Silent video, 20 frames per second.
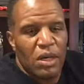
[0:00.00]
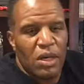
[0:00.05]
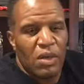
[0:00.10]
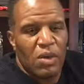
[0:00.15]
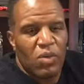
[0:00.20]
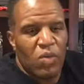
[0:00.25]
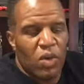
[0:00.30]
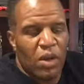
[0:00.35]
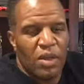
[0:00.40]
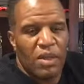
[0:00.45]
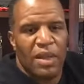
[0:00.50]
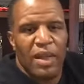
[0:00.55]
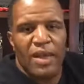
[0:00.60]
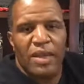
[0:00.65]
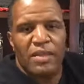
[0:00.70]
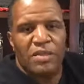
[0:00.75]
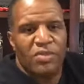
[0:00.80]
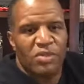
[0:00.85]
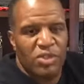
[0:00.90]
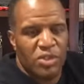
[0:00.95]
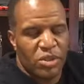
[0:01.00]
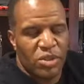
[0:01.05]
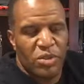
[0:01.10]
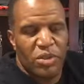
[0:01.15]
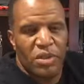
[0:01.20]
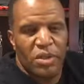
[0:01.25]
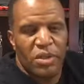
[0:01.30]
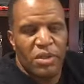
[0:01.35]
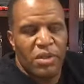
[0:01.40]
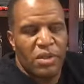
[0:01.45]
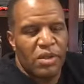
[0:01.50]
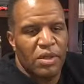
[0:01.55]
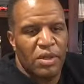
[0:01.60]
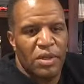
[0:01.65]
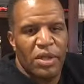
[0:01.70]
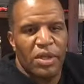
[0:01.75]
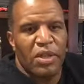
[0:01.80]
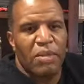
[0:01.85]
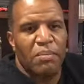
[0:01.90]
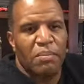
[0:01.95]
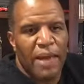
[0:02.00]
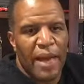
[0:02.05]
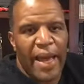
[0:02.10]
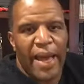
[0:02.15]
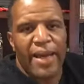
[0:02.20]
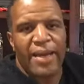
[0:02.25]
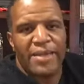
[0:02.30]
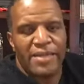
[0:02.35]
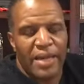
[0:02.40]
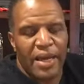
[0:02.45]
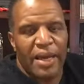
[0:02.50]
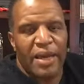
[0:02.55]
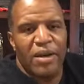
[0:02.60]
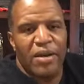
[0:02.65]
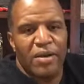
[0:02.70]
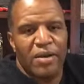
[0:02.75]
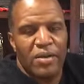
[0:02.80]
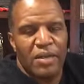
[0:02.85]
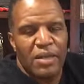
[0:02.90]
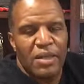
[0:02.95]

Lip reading: one thing is for sure, you're either mad as hell